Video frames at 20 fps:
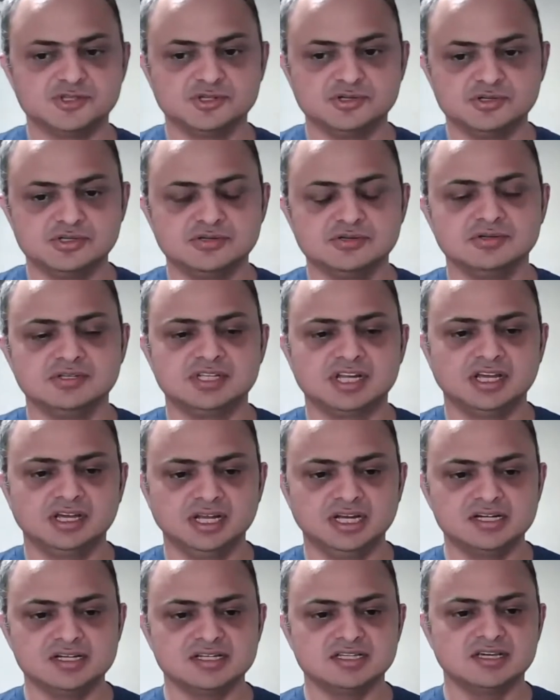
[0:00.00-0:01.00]
So so
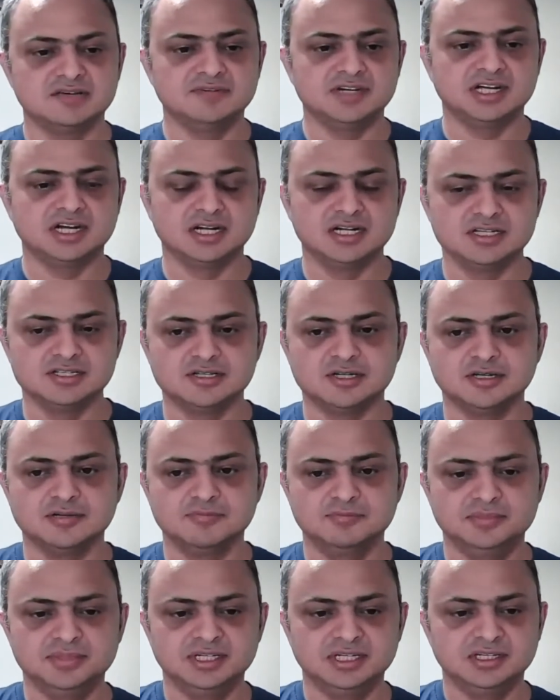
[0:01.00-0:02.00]
regulators have a hard
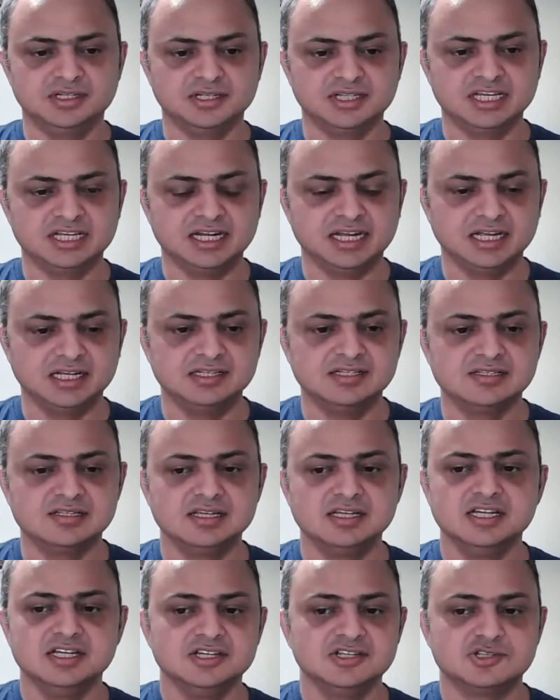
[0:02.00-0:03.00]
job on their
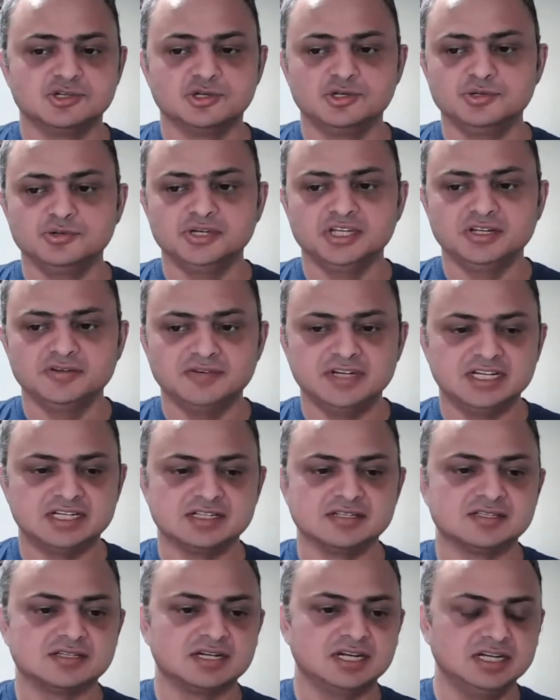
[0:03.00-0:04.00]
hands so do
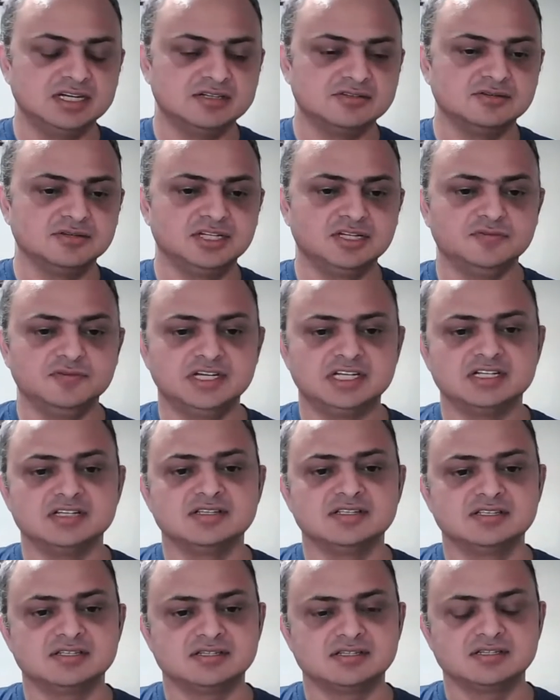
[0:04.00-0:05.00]
innovators right so
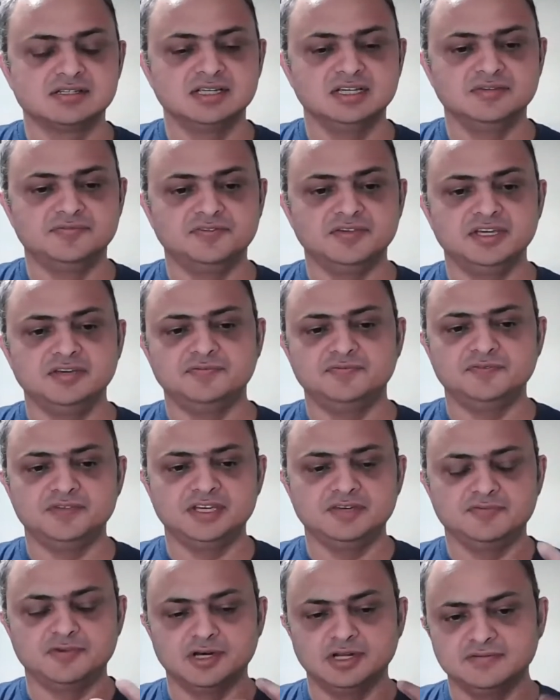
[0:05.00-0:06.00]
innovators if if
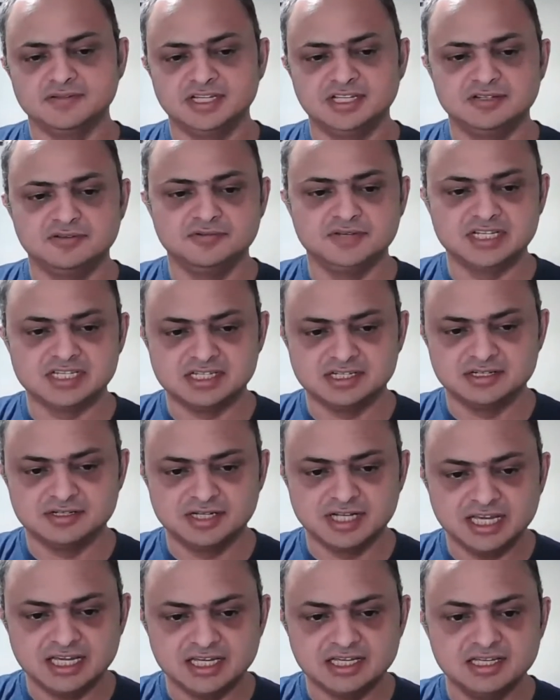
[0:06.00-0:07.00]
if all of the innovation
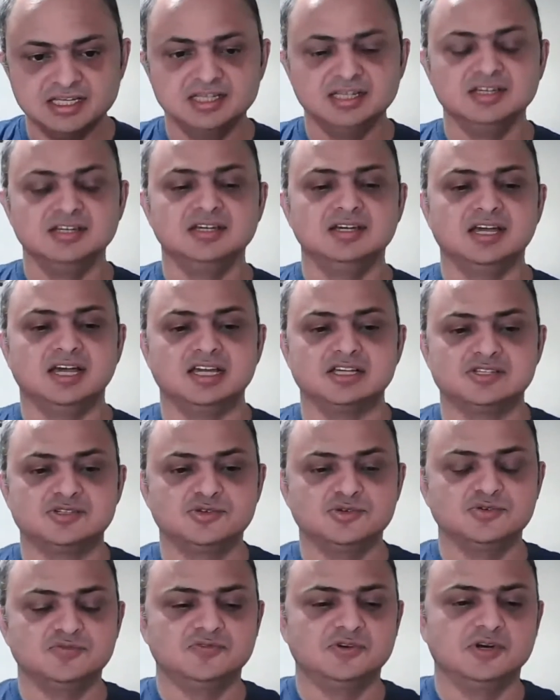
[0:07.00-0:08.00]
today has
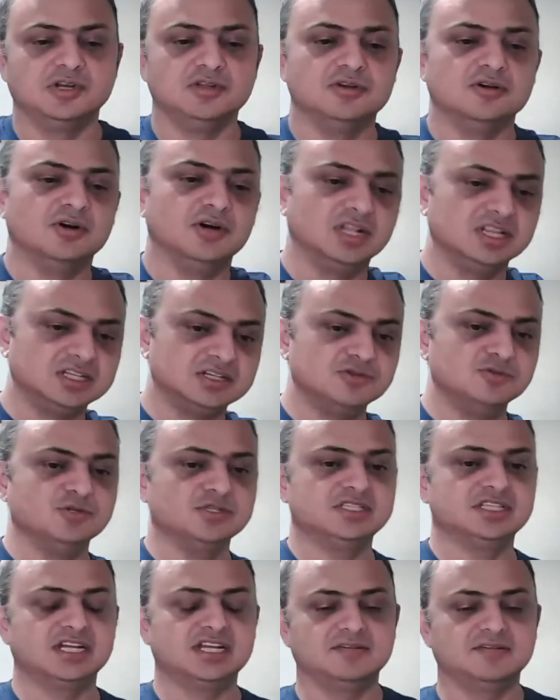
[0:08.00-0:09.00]
to follow all the
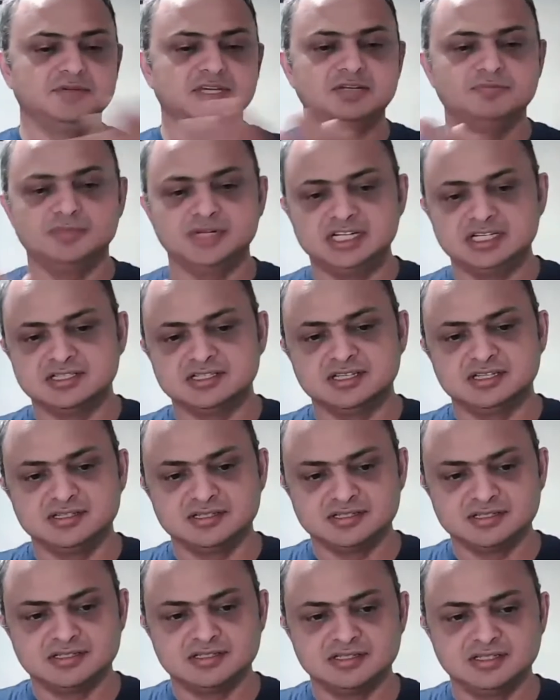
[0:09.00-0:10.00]
rules that have been built
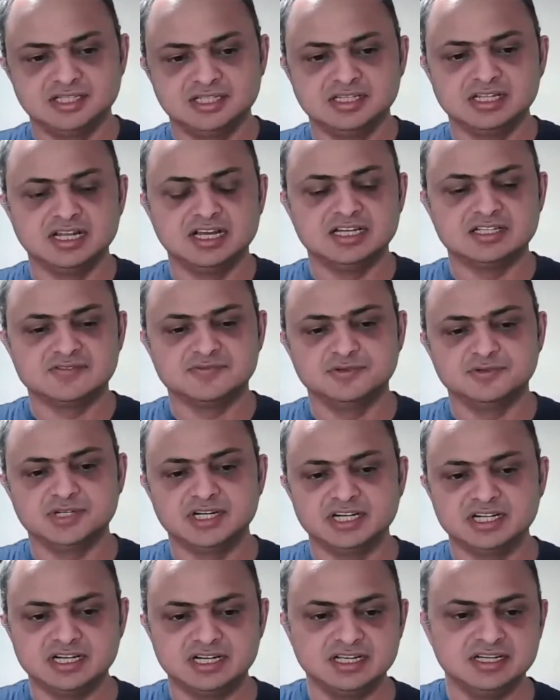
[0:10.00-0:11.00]
since in the last
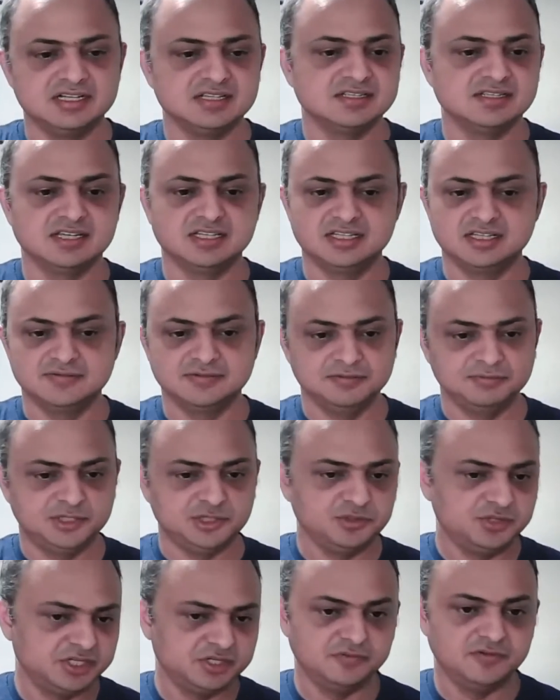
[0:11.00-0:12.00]
400 years then there will be
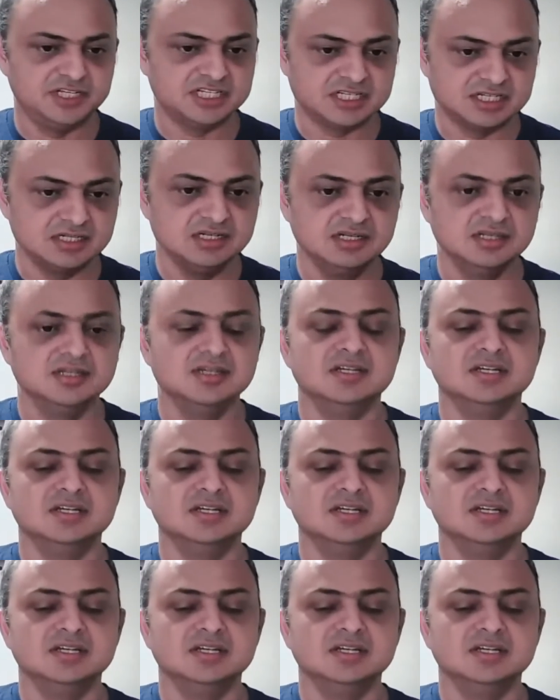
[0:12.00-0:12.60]
no innovation